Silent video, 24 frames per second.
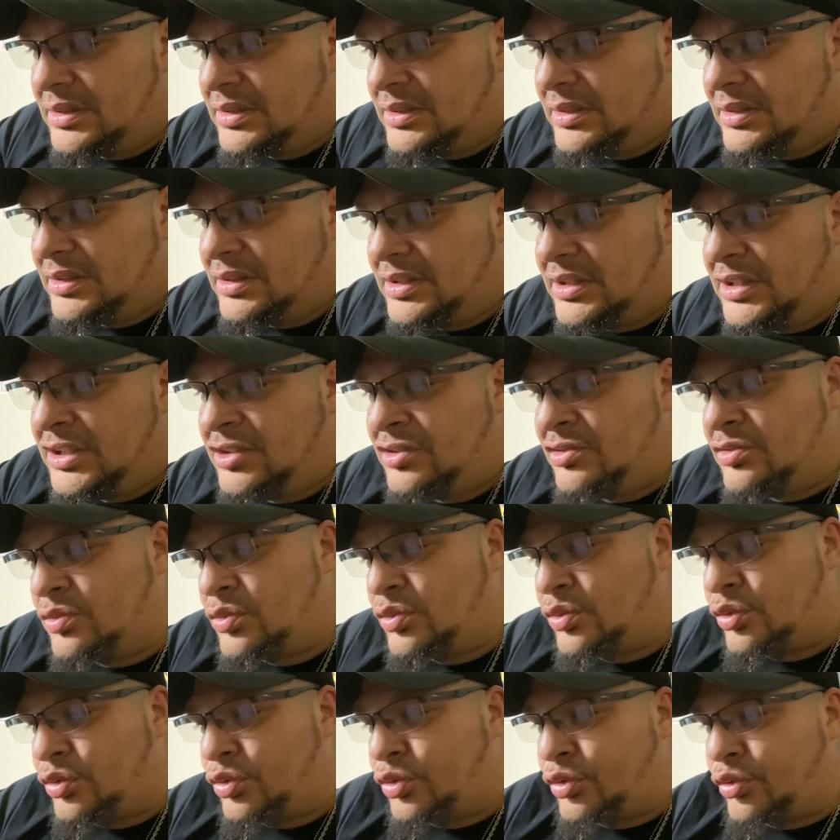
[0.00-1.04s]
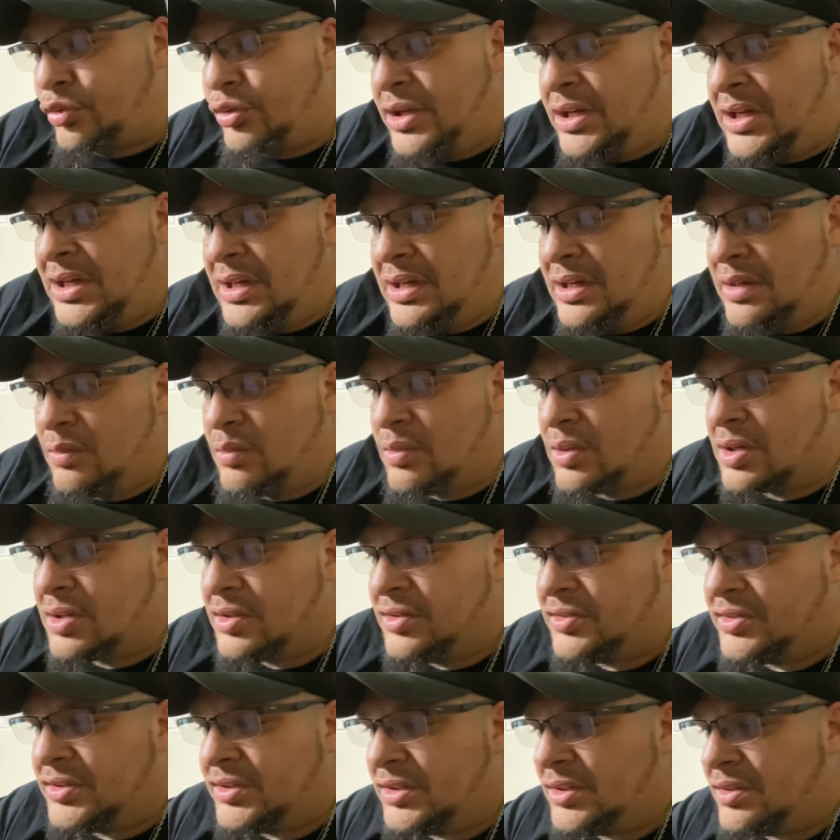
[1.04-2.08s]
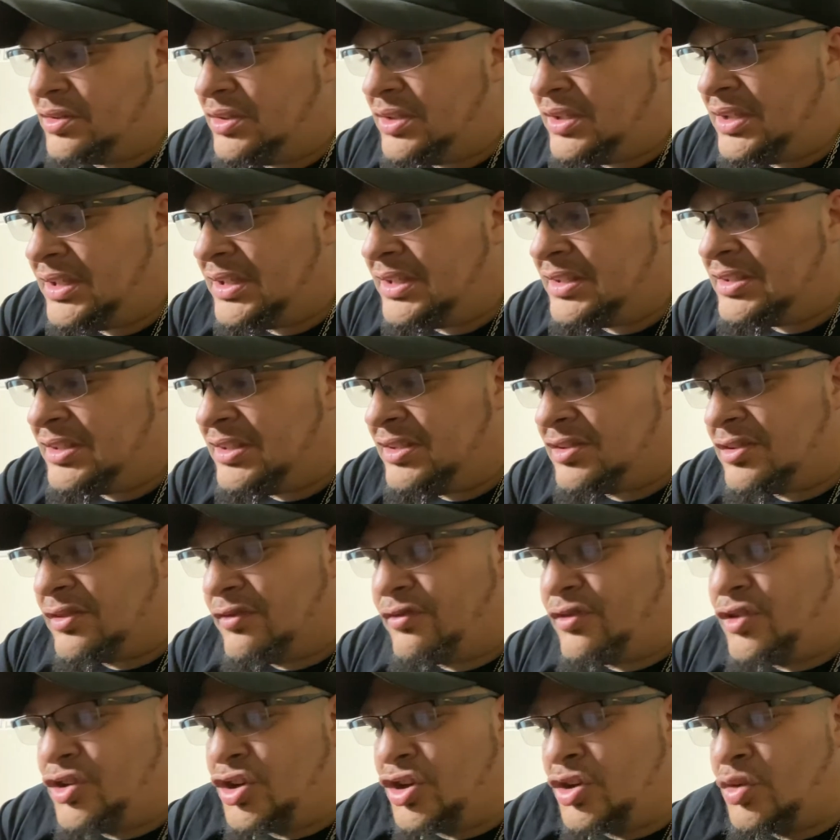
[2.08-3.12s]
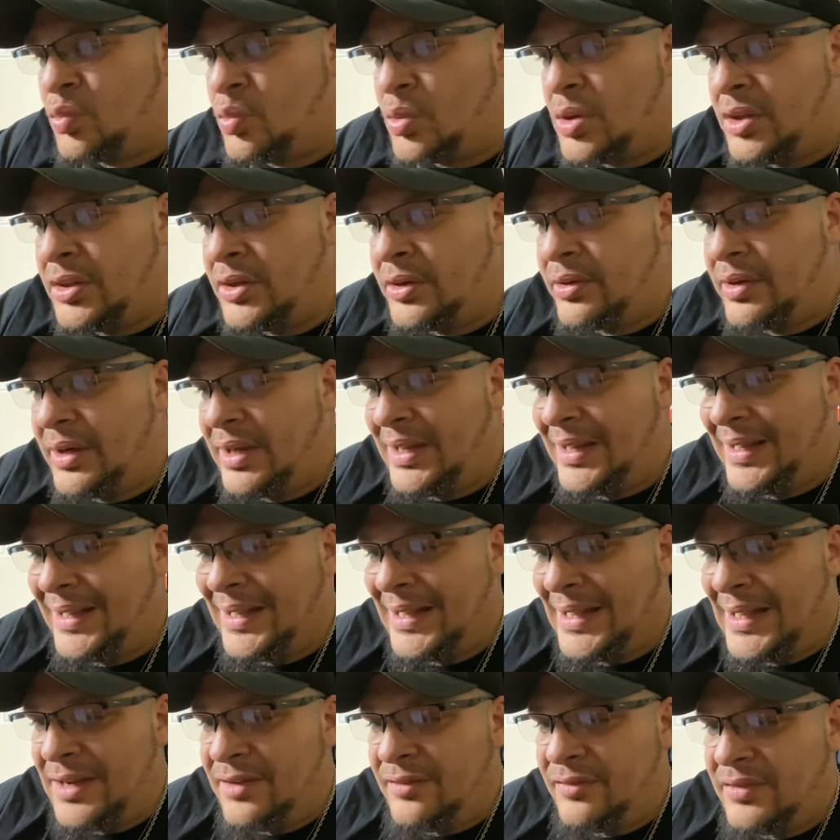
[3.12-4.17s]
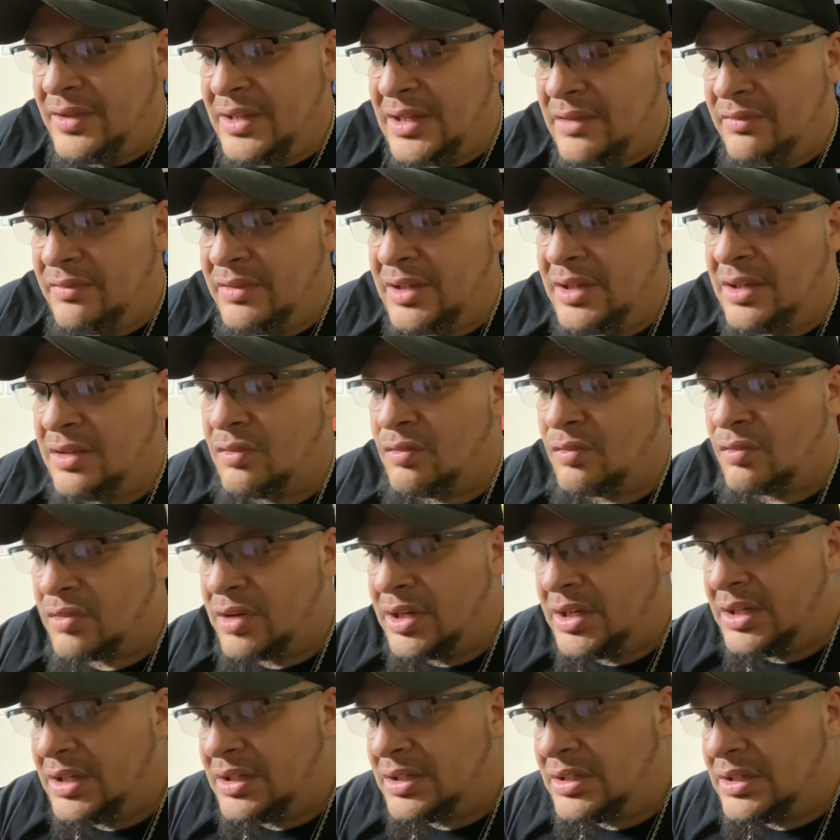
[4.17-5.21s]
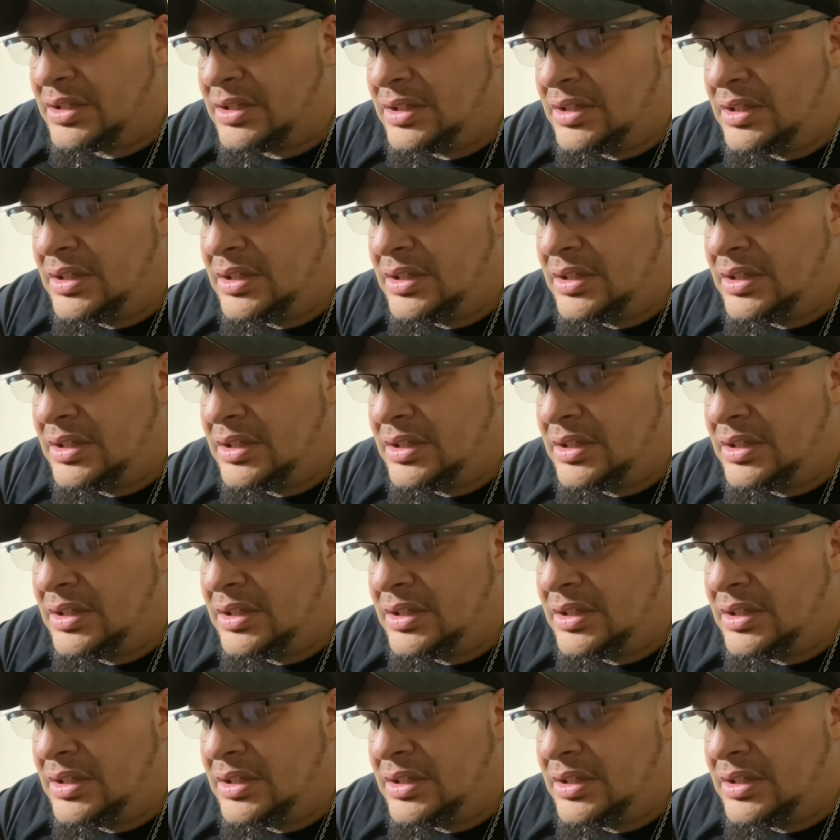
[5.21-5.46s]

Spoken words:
These three were considered deities of good weather and life-giving rain.